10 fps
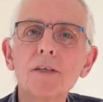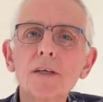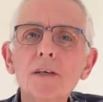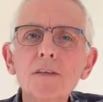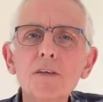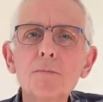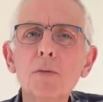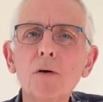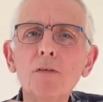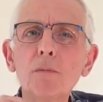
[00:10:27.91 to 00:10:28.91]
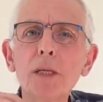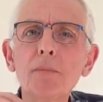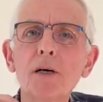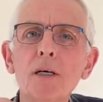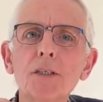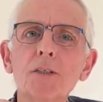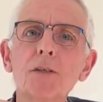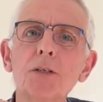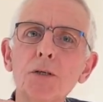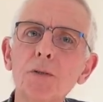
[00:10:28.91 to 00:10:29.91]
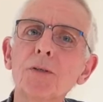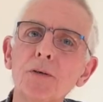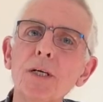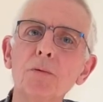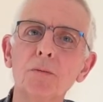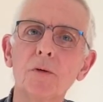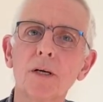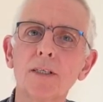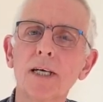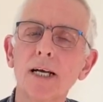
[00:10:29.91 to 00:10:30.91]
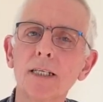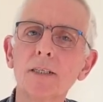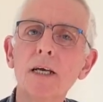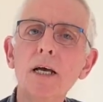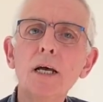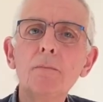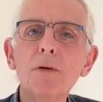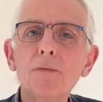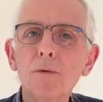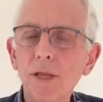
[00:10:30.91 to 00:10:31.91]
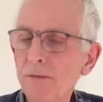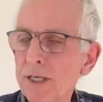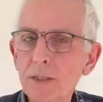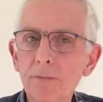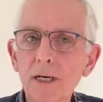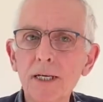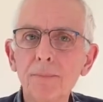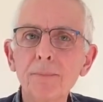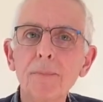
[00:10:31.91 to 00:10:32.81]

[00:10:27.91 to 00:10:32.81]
are those that have possibly passed through 2 or 3 woodworkers' hands before they reach mine.